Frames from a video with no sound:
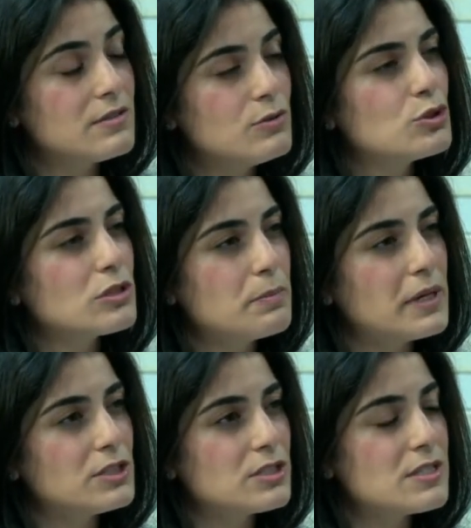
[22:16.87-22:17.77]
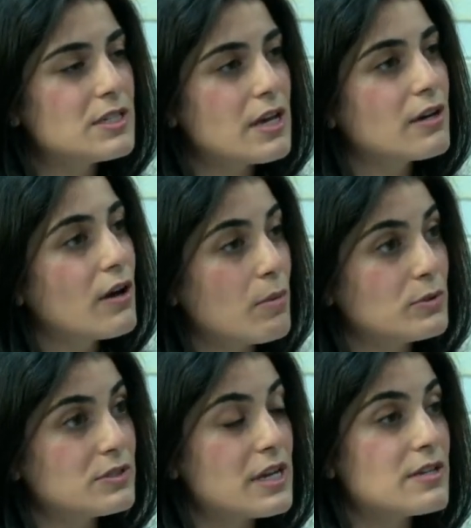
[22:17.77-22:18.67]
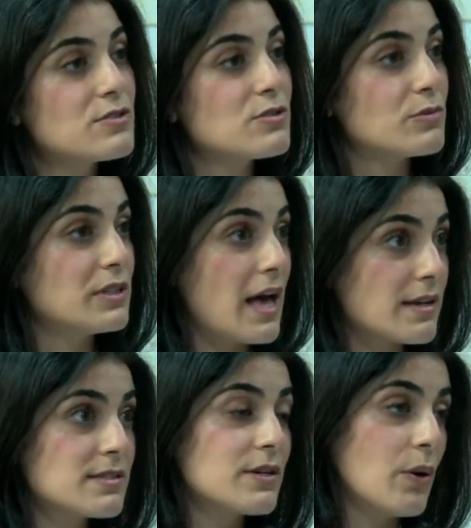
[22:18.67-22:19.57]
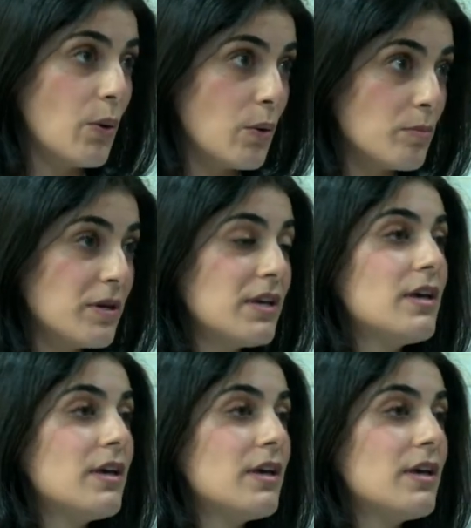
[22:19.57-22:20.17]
Usually patients take a couple days to relax at home.